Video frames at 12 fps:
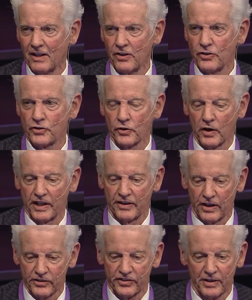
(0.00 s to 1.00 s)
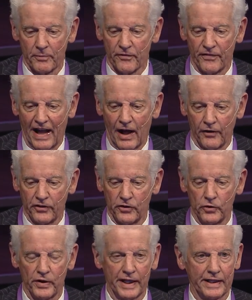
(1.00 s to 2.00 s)
Surely there's some
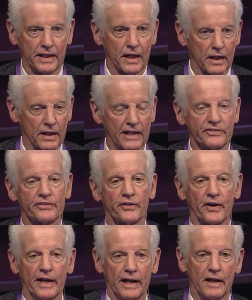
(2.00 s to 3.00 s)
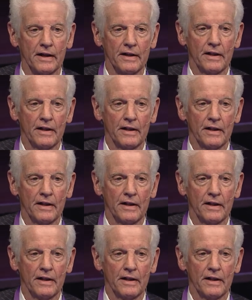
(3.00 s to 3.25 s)
value in clustering